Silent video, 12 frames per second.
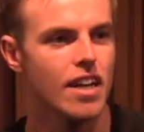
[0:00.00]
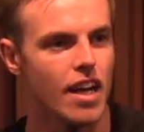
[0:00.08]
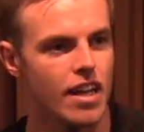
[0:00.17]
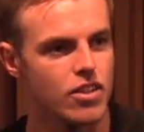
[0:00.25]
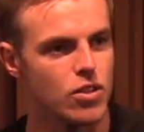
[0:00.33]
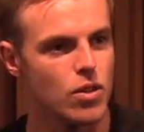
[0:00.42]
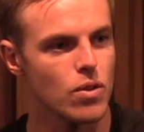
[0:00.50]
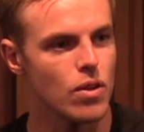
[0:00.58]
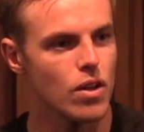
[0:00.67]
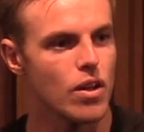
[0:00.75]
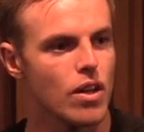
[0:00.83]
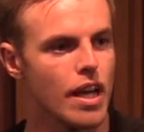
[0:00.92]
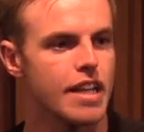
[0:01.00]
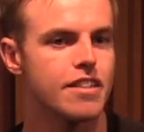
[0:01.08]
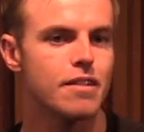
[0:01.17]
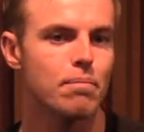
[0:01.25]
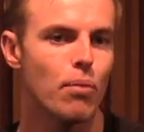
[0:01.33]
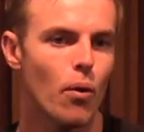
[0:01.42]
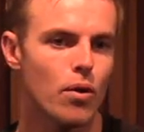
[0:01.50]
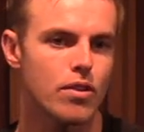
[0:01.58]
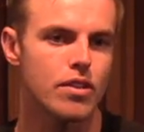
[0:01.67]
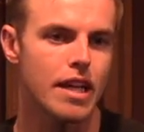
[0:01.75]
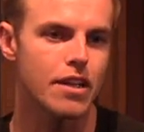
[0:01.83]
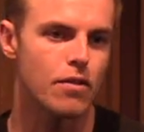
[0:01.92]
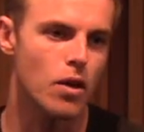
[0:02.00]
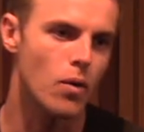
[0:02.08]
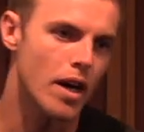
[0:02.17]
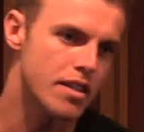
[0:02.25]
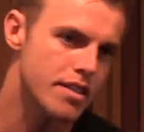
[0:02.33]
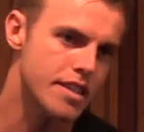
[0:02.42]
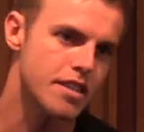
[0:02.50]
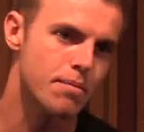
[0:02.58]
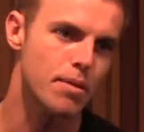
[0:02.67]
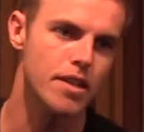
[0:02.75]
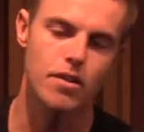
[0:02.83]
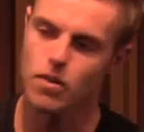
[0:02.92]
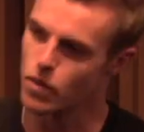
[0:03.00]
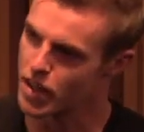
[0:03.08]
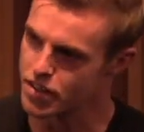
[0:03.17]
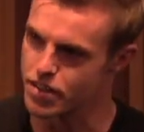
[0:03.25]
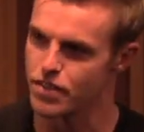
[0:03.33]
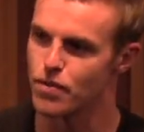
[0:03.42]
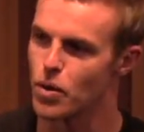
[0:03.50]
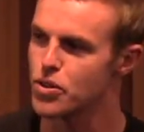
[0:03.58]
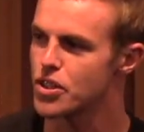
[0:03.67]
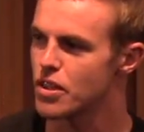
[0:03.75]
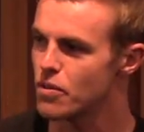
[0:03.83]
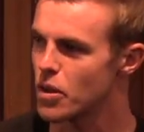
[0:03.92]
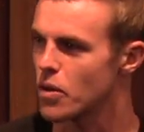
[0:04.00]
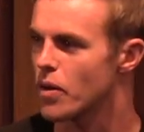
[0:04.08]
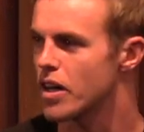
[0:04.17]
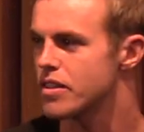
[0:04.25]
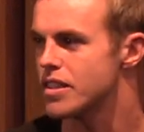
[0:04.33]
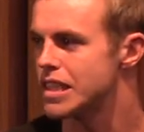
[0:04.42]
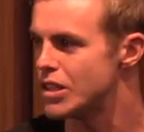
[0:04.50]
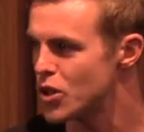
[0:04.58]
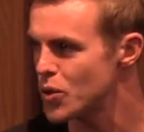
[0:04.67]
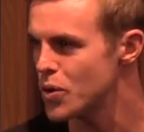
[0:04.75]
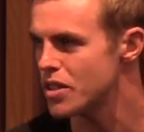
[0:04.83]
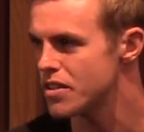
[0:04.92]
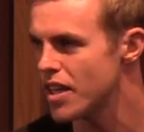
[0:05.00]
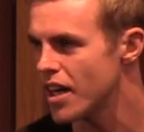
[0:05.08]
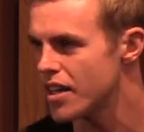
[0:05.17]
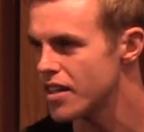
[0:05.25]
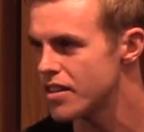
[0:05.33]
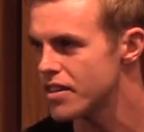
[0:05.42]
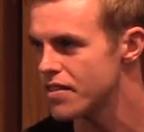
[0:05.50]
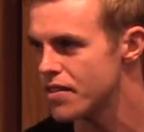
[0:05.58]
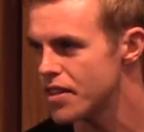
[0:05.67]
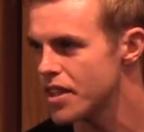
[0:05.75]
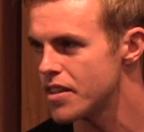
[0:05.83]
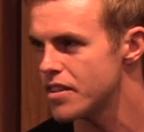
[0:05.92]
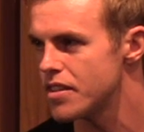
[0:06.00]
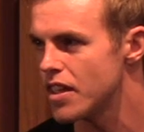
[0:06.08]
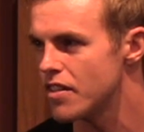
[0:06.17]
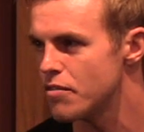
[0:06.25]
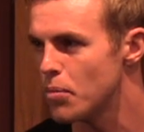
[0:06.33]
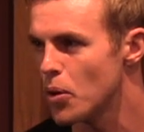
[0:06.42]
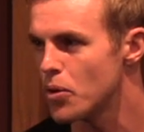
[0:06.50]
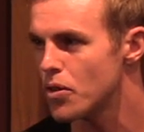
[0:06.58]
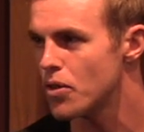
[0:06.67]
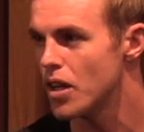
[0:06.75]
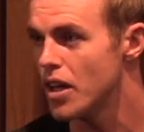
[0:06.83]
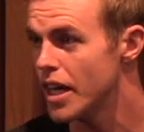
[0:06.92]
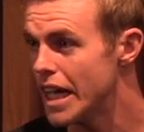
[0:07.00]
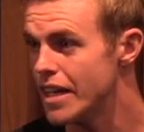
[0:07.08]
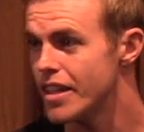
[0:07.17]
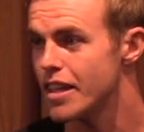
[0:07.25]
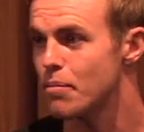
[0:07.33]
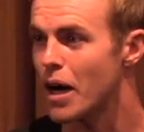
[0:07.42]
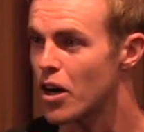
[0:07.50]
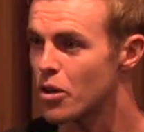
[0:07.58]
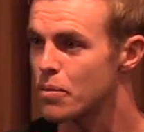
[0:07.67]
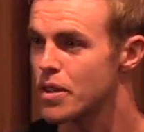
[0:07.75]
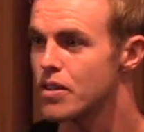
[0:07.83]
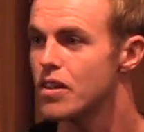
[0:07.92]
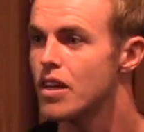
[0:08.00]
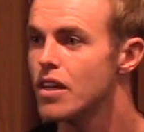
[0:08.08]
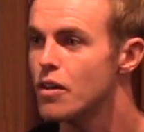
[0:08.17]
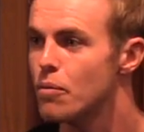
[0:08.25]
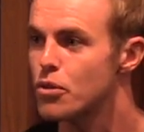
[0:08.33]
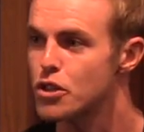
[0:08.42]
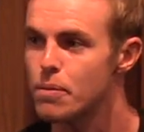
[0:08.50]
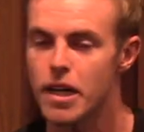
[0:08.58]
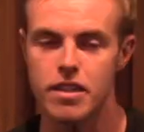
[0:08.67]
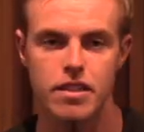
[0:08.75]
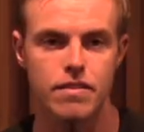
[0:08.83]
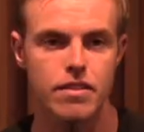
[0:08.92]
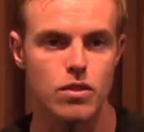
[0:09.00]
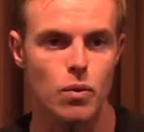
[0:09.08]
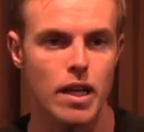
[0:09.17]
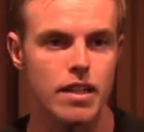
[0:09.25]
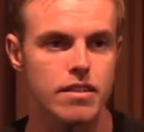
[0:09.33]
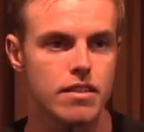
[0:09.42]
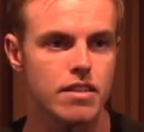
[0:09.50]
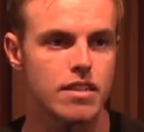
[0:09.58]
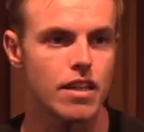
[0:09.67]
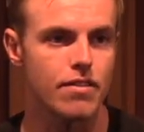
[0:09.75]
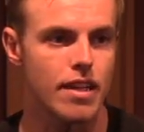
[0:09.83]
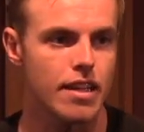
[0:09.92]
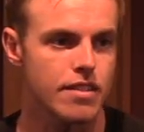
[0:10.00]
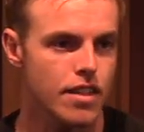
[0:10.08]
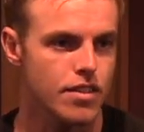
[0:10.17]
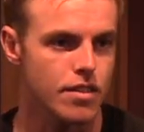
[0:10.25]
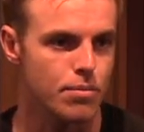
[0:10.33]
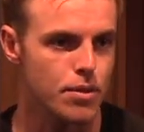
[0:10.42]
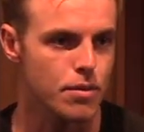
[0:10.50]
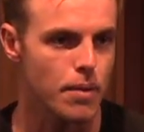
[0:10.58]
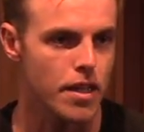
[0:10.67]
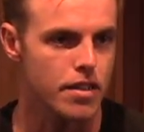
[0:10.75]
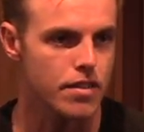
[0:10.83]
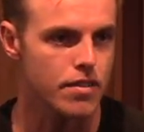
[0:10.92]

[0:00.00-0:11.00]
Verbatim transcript: And so it's important and it requires discipline, it requires devotion, it requires the true desire to free yourself, both in the empowerment perspective as well as the self realization perspective